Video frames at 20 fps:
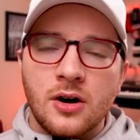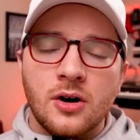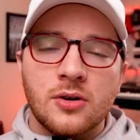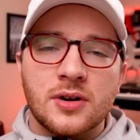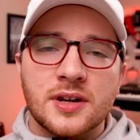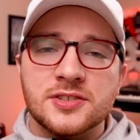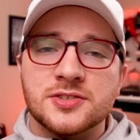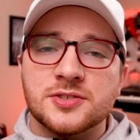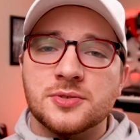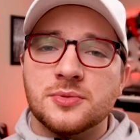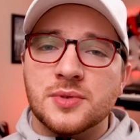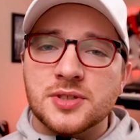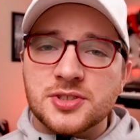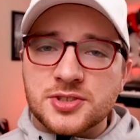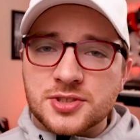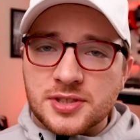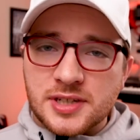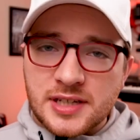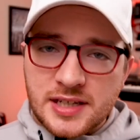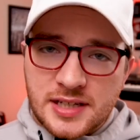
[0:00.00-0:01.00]
Okay, so once
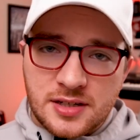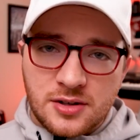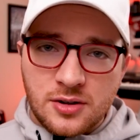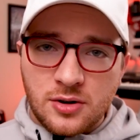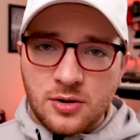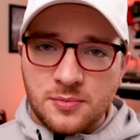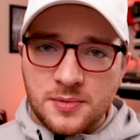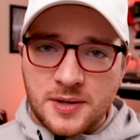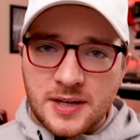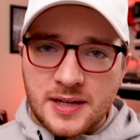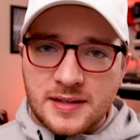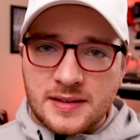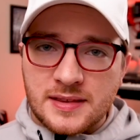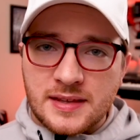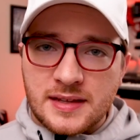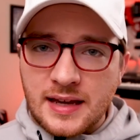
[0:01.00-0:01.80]
you're in HomeKit,